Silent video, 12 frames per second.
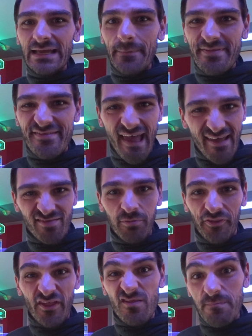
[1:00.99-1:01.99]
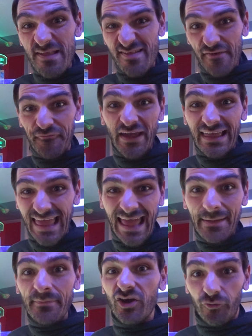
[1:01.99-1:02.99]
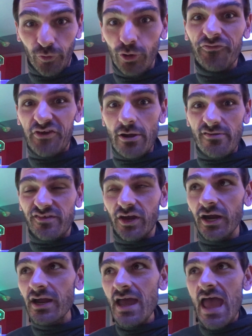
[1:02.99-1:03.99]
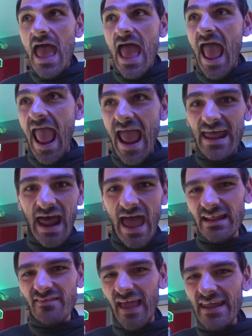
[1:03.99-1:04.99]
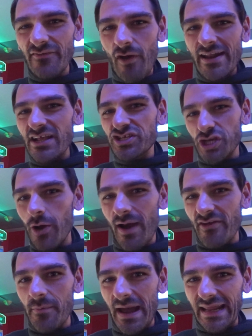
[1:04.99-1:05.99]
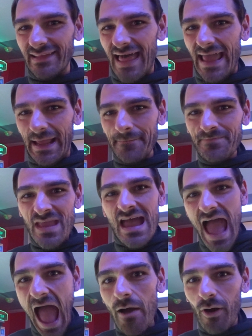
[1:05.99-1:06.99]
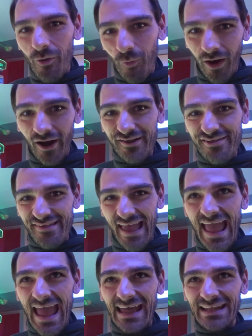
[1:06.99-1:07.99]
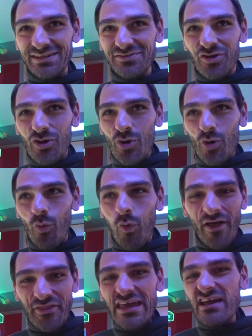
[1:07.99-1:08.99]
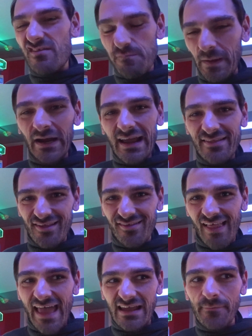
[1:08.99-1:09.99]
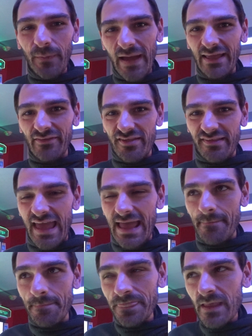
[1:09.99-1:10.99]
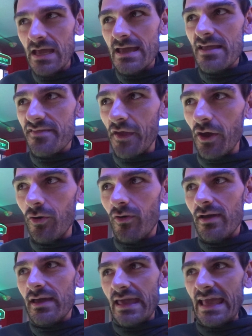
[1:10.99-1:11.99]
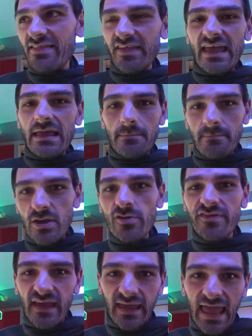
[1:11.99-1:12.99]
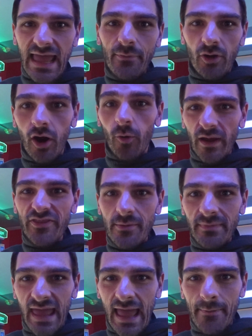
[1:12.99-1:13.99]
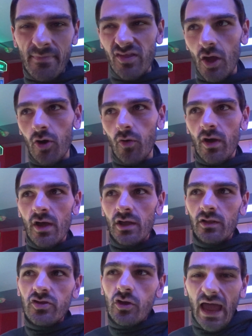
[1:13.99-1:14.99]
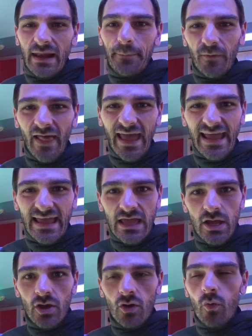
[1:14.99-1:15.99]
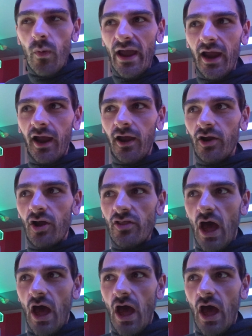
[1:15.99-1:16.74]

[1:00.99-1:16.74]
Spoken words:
obsessed with this specific game, Groove Coaster, and I just kind of wanted to show everybody like how it works and what the experience is like of playing this game. So it's a music game or a rhythm game, so you gotta play where